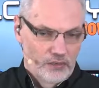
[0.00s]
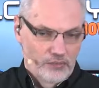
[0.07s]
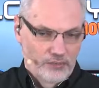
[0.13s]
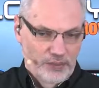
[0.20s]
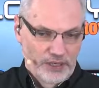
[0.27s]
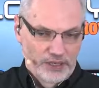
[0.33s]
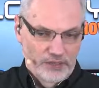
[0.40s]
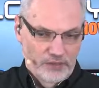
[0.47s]

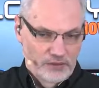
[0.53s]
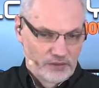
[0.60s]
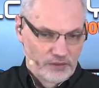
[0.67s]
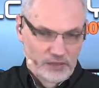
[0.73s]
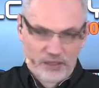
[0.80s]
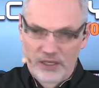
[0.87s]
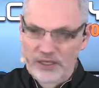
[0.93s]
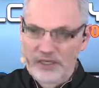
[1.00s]
But
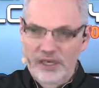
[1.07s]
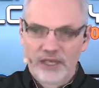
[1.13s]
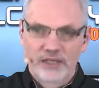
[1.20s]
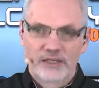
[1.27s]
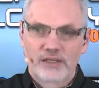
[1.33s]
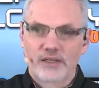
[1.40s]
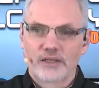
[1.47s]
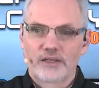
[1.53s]

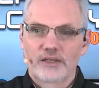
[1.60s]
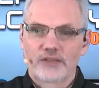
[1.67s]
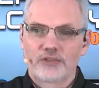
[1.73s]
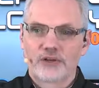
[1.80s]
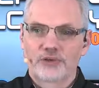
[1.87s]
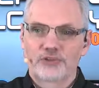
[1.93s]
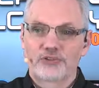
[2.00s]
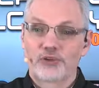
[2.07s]
again,
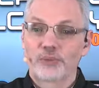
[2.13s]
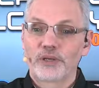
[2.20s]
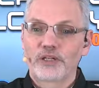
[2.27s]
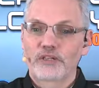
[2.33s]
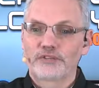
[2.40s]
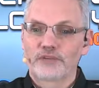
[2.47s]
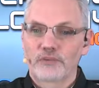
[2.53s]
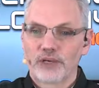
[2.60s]
there are so many
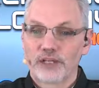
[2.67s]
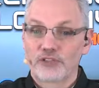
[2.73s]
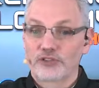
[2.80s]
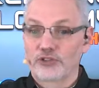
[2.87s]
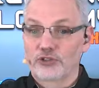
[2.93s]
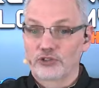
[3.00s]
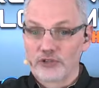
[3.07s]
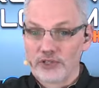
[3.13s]
different ways
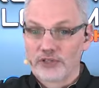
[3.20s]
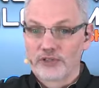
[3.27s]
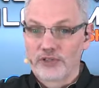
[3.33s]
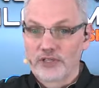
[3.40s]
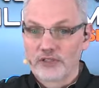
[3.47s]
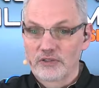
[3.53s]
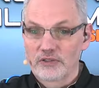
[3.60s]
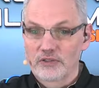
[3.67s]
to trigger
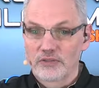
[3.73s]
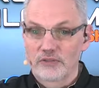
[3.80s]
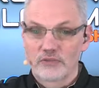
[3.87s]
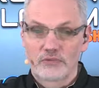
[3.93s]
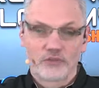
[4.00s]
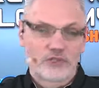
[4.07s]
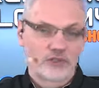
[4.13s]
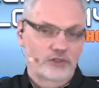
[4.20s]
things
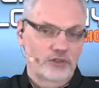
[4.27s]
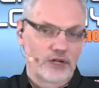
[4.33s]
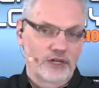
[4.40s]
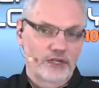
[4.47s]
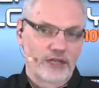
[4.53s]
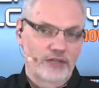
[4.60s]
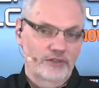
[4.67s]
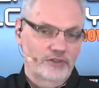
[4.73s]
with the
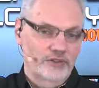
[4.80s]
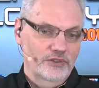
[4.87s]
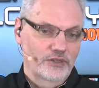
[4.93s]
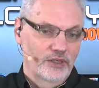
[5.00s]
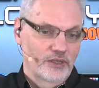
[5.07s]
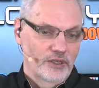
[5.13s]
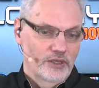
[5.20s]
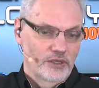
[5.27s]
TriCaster.
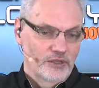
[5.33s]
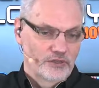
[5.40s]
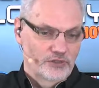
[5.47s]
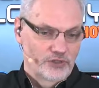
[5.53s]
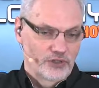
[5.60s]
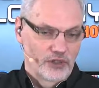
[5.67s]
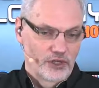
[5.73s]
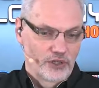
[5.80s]

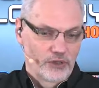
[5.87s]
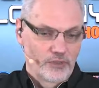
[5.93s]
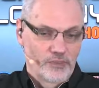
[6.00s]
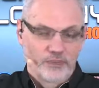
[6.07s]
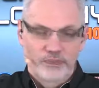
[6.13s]
So